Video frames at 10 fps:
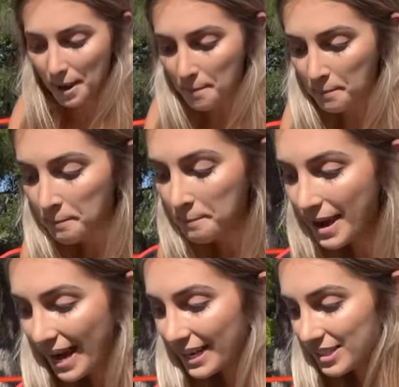a
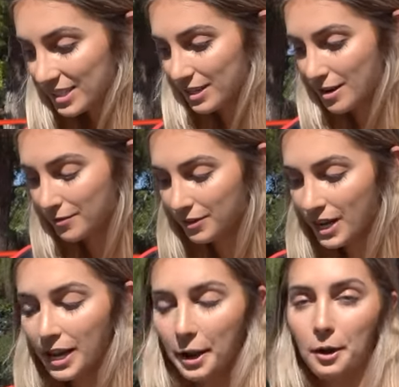massive
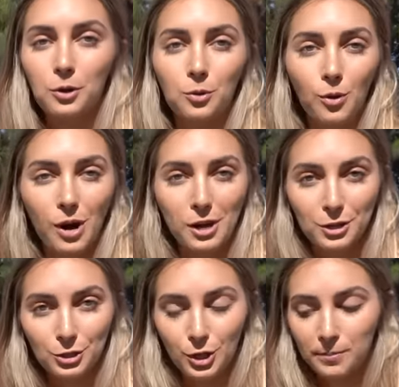air to water
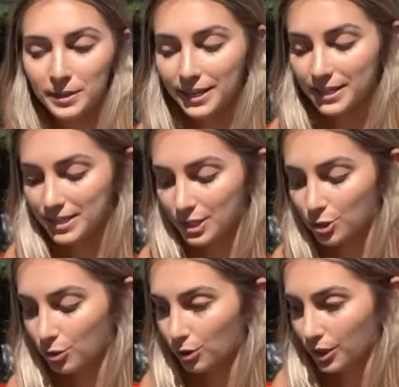Turbinetics
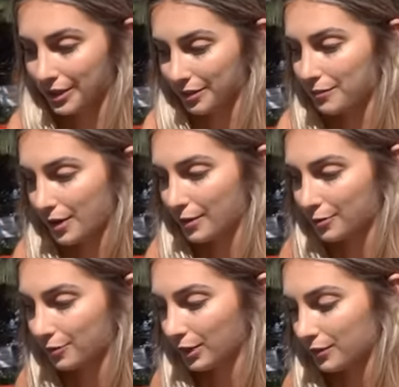intercooler in the very
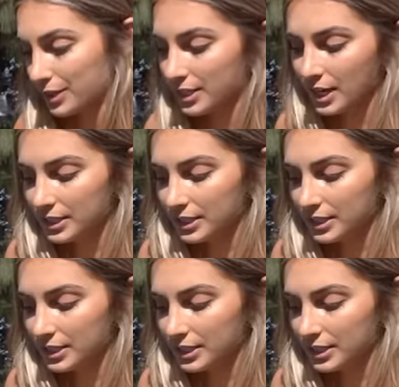front of it.